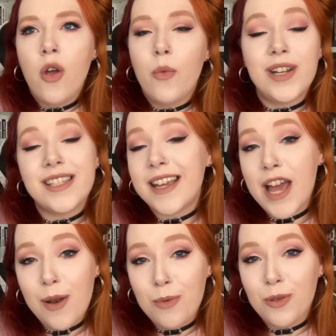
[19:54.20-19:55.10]
which is a
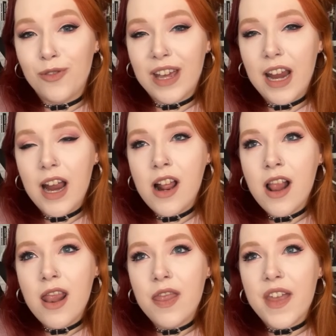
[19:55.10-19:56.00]
cannibal movie
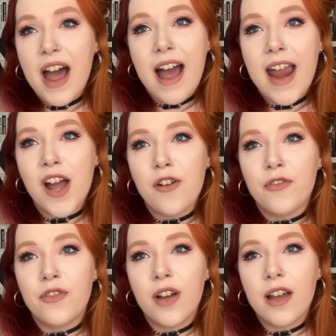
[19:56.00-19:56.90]
that I have